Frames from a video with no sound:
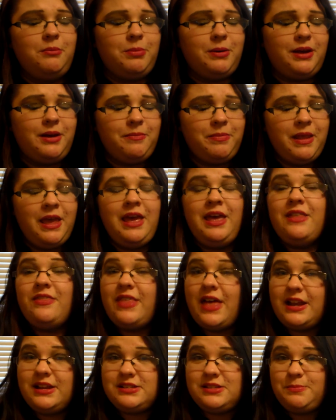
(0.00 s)
But
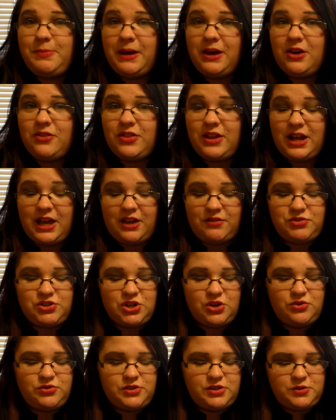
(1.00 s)
that is the palette that I have
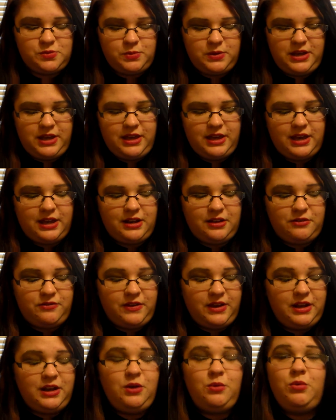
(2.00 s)
chose this week. And
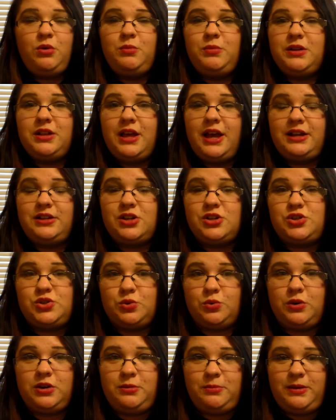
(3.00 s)
if anyone would like to
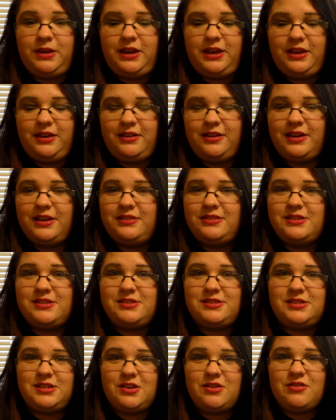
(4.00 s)
join me in
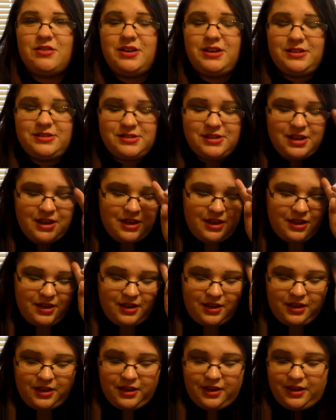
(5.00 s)
this series
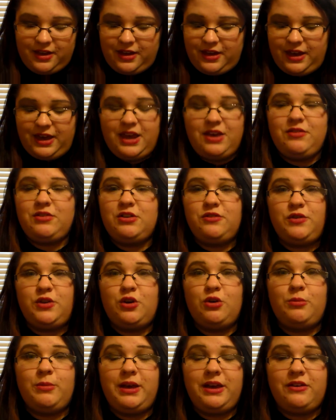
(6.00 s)
even if you
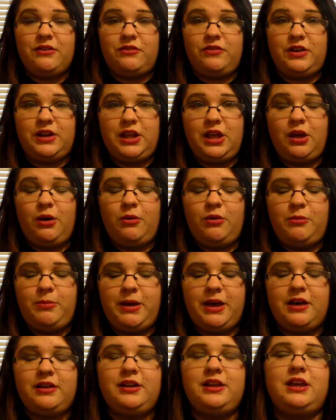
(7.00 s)
don't make a video
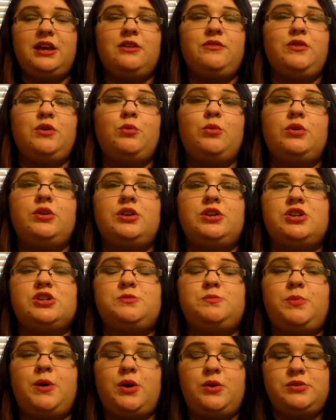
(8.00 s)
about it, if you want to
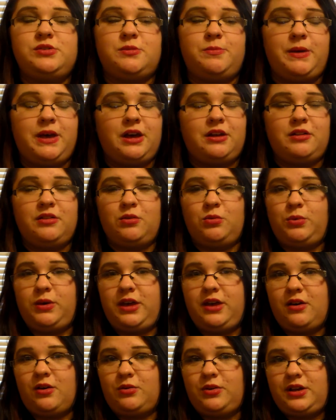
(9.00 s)
just post a pound of the
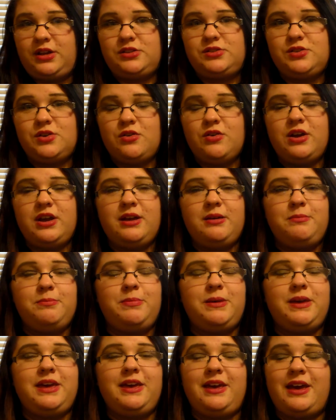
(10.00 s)
week on
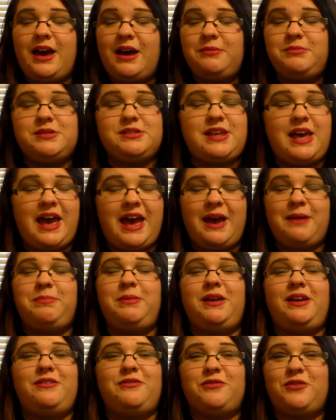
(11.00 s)
Instagram, be I'm just
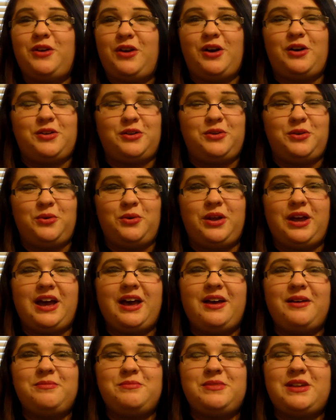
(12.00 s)
happy for y'all to do it.
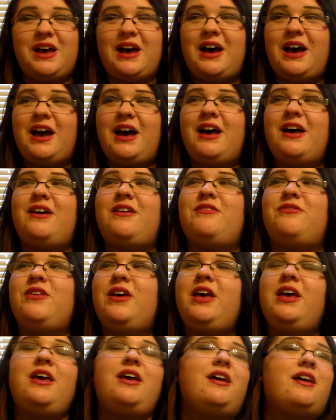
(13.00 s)
I I have
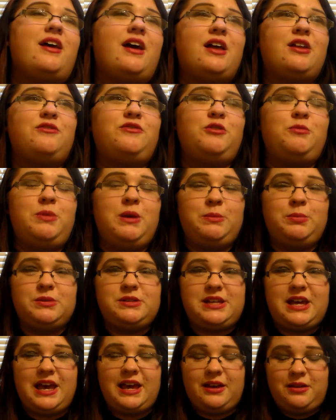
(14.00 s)
got a few people
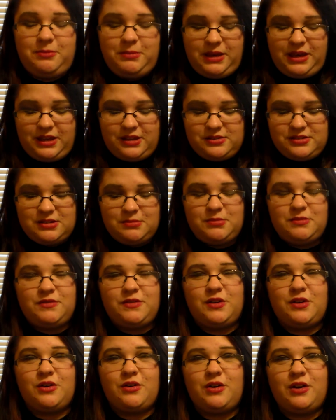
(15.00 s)
tagging me and some
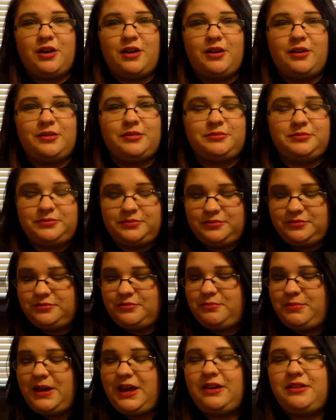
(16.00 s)
of their uh,
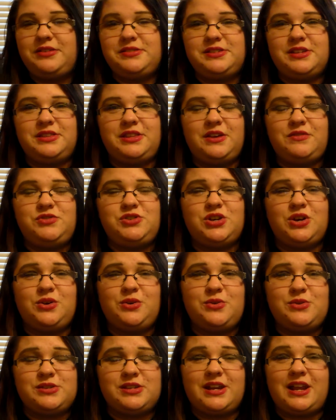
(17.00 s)
palettes that they've
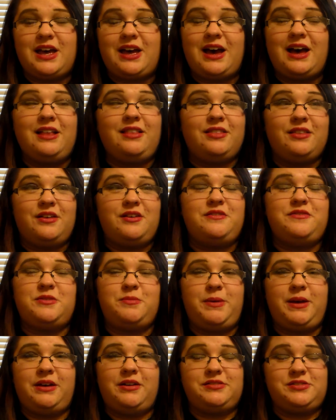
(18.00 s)
chosen. I love
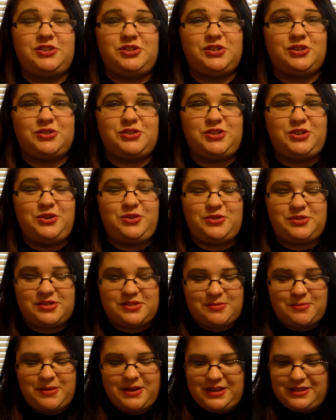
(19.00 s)
the palettes that y'all choose.
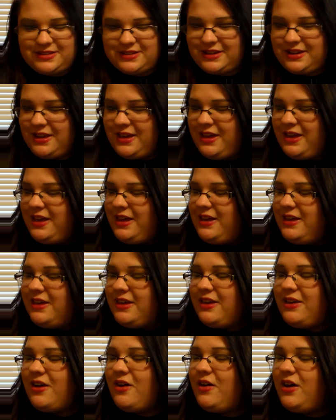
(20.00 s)
It's amazing.
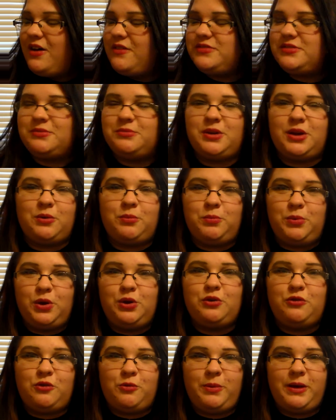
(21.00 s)
Y'all have some like
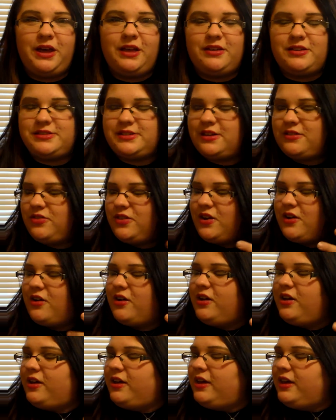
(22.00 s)
beautiful palettes out
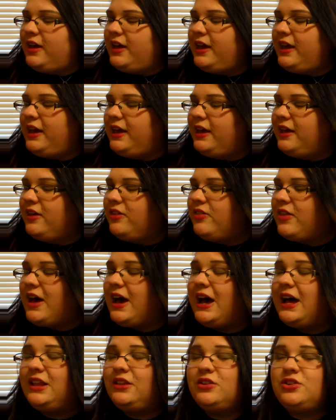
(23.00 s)
there. And the
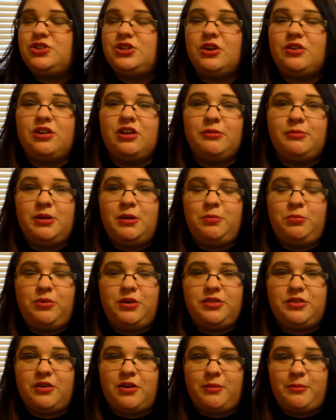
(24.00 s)
eye looks y'all come up
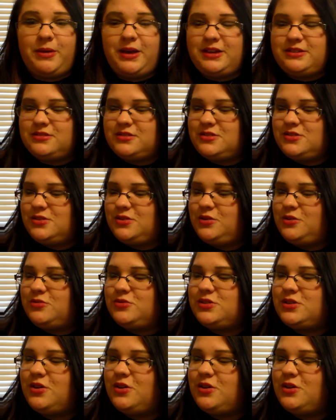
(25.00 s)
with are amazing too.